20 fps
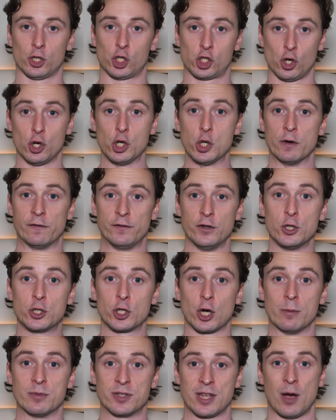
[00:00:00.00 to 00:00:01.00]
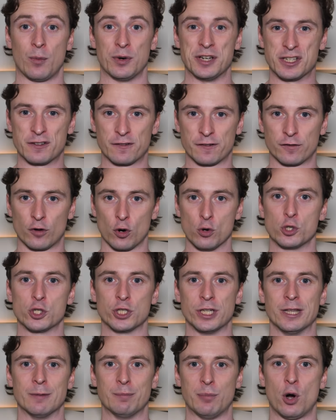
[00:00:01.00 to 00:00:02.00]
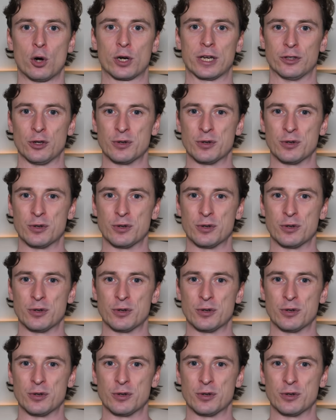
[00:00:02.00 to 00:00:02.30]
I showed you a few times there when he's frozen in the pocket.